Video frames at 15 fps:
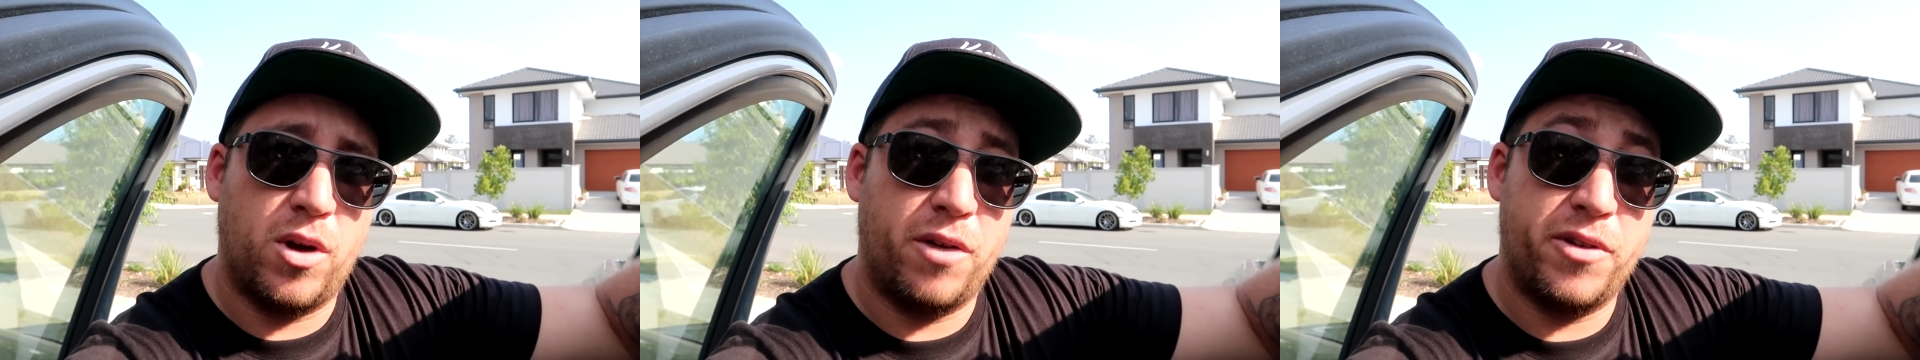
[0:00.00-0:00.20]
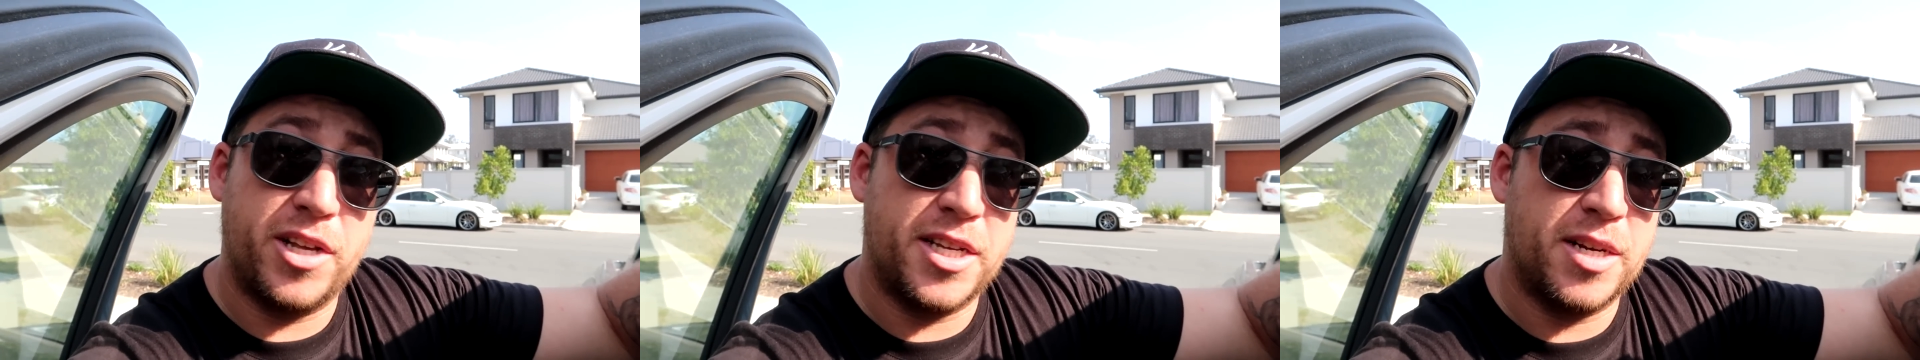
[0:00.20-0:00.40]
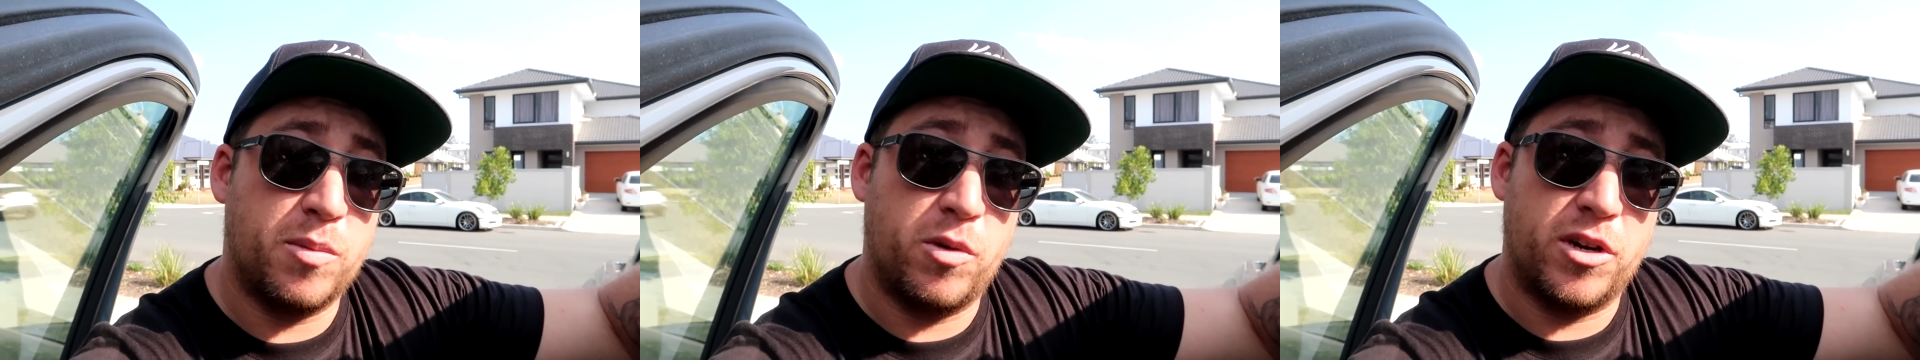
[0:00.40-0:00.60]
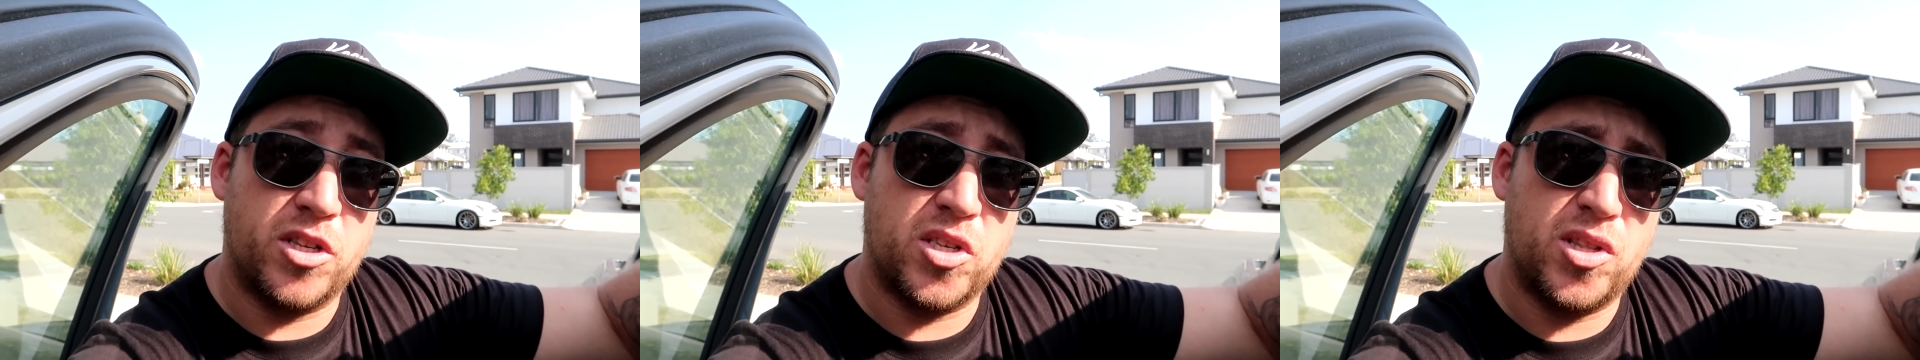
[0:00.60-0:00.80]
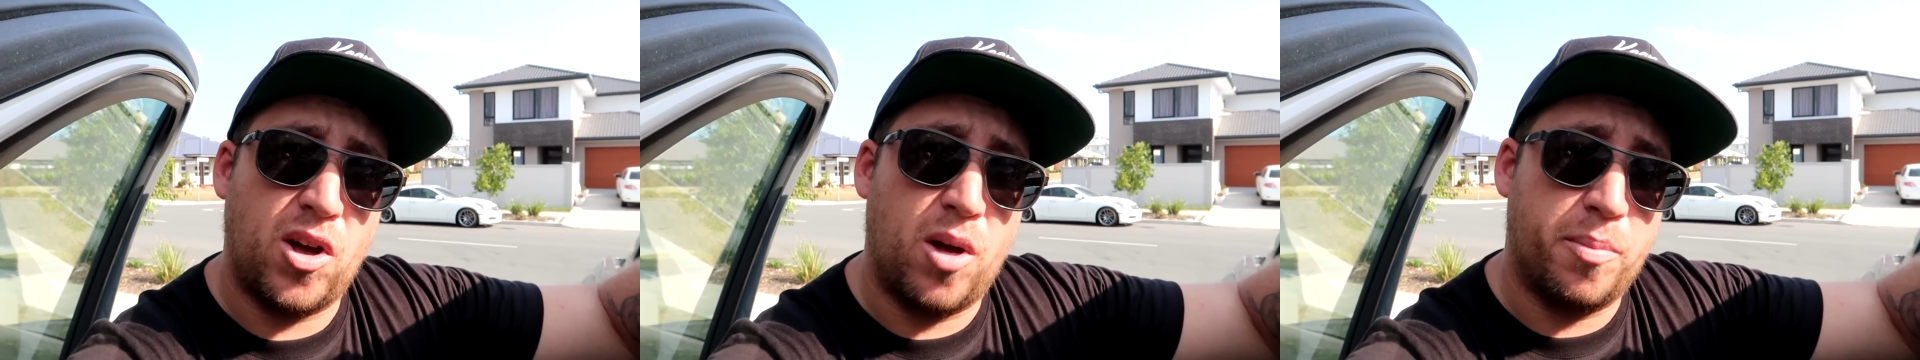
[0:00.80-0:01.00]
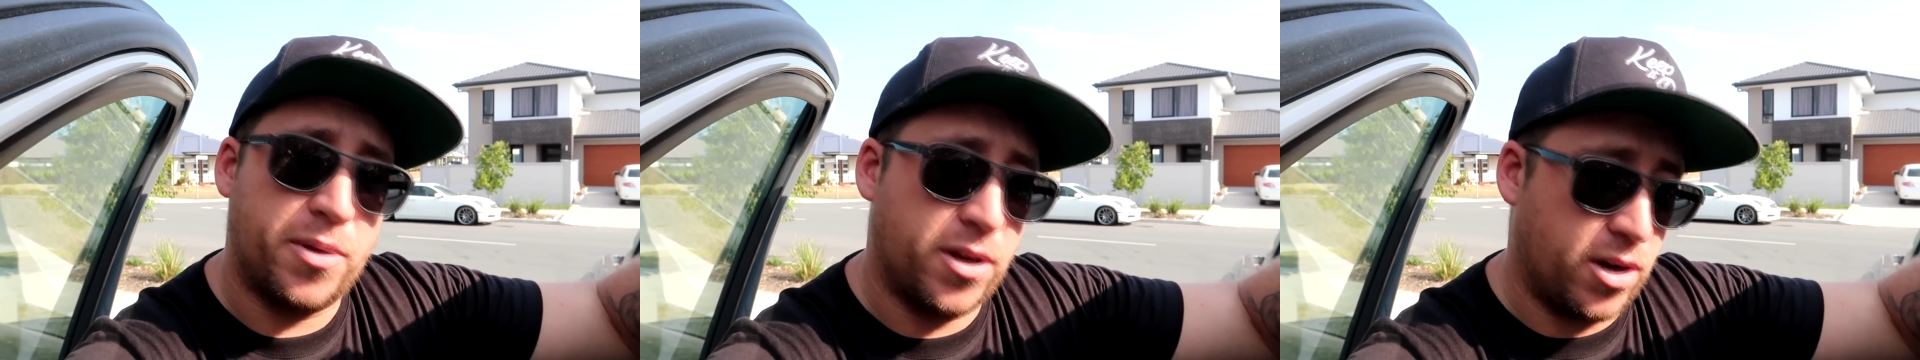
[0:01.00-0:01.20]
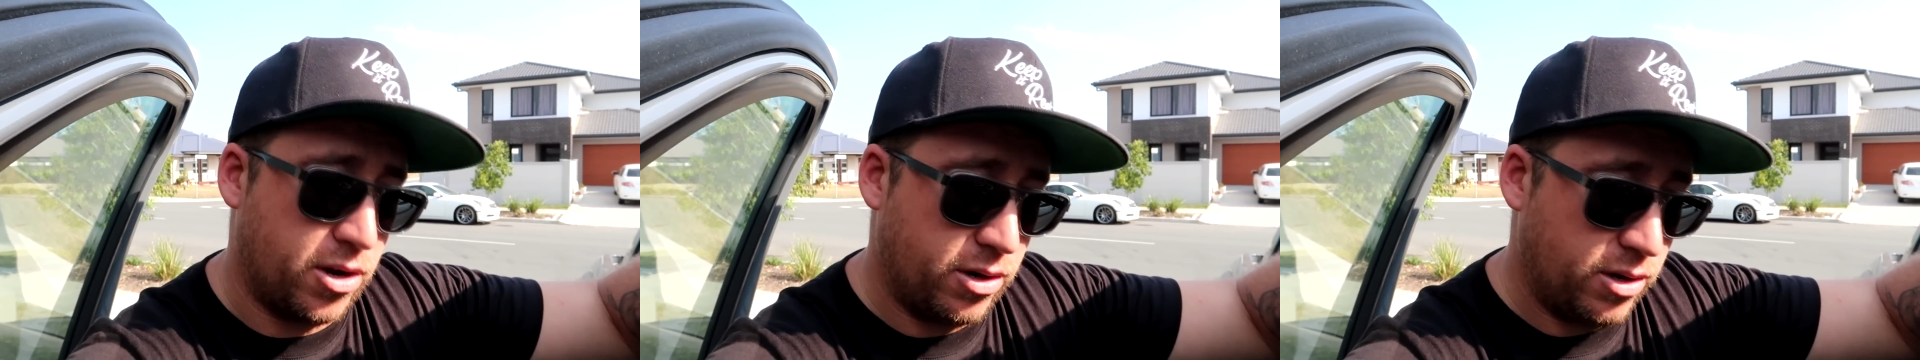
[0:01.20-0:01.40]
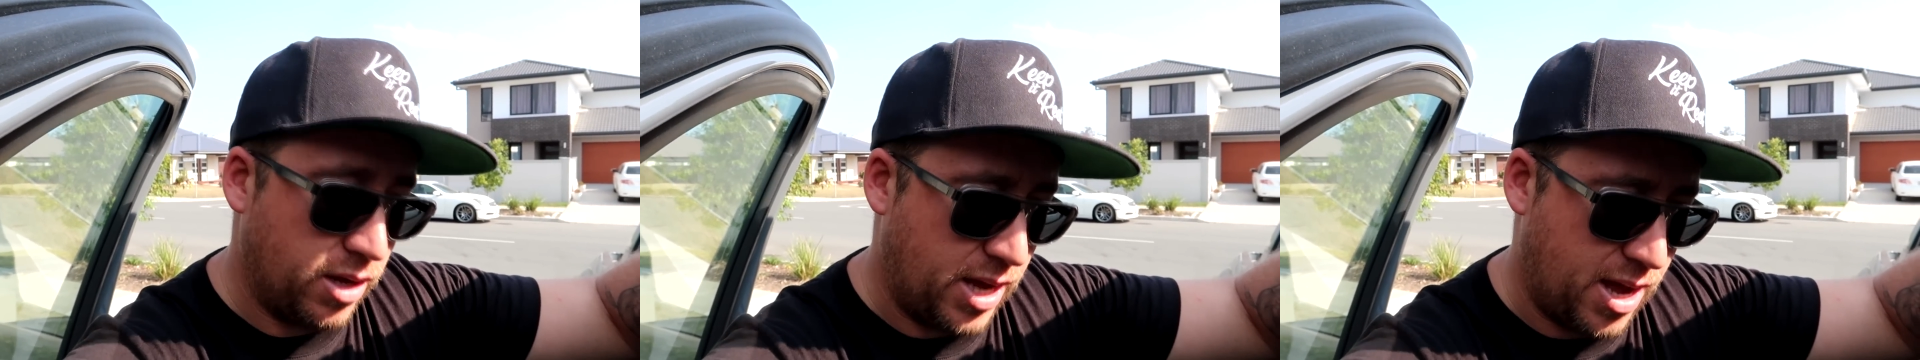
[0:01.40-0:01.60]
I really didn't want to stop, you
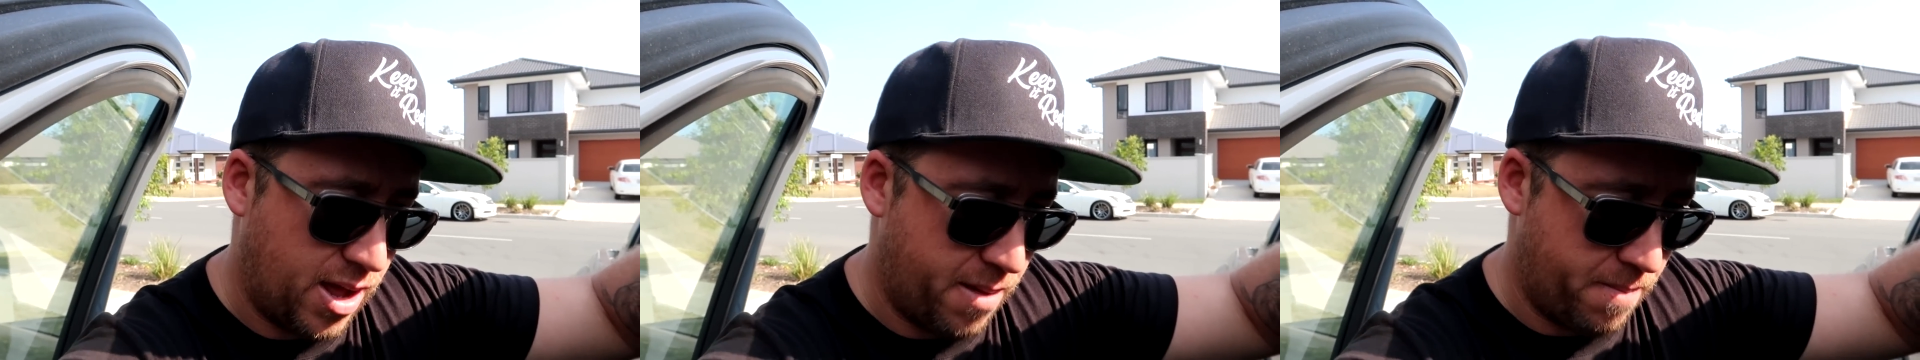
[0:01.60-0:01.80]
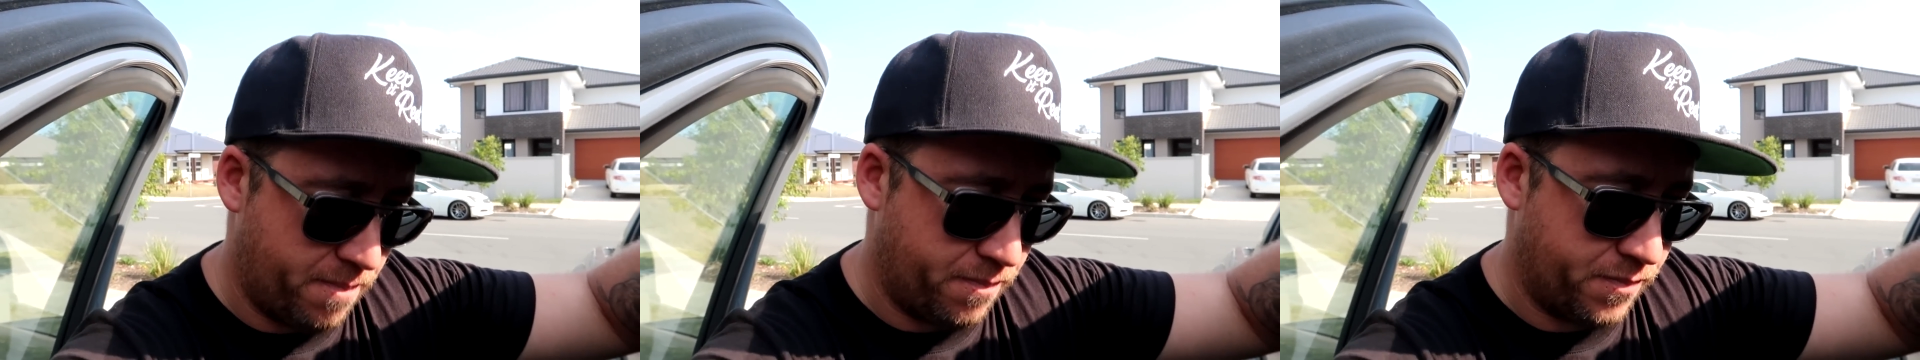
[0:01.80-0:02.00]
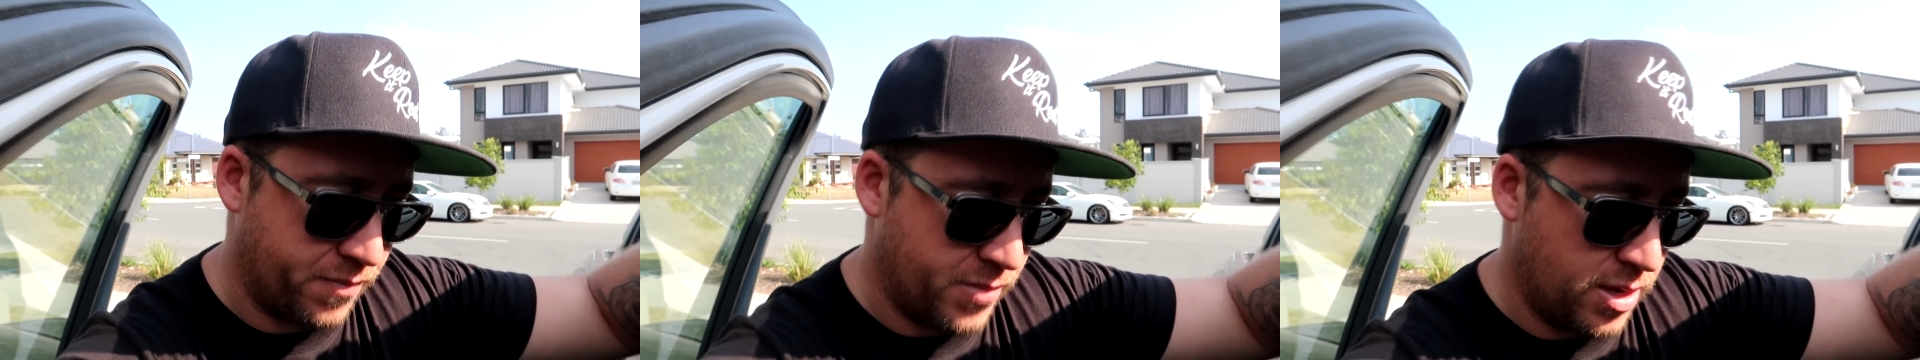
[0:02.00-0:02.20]
know,